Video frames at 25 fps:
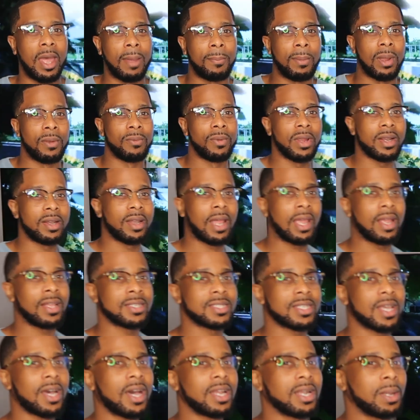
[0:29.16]
My ring light
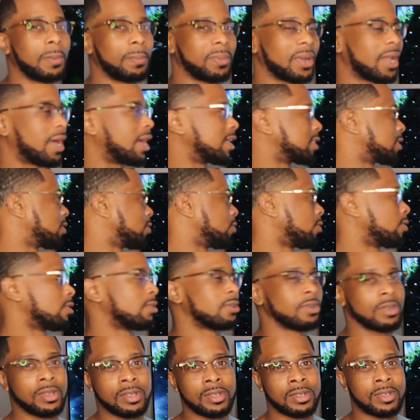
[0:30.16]
is kind of blasting
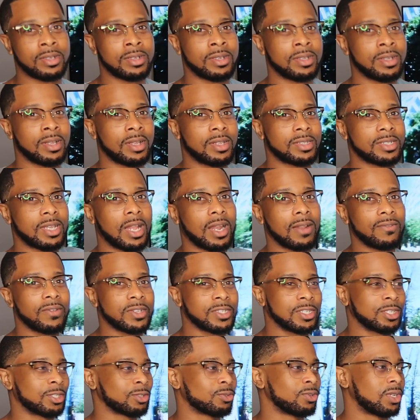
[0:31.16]
on the
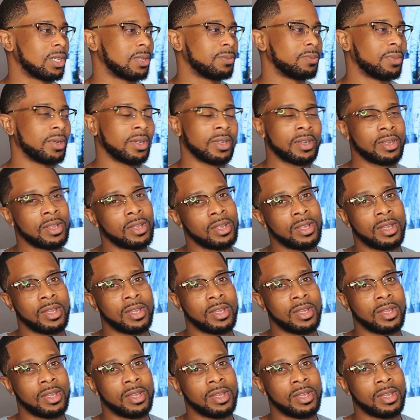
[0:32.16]
television screen, but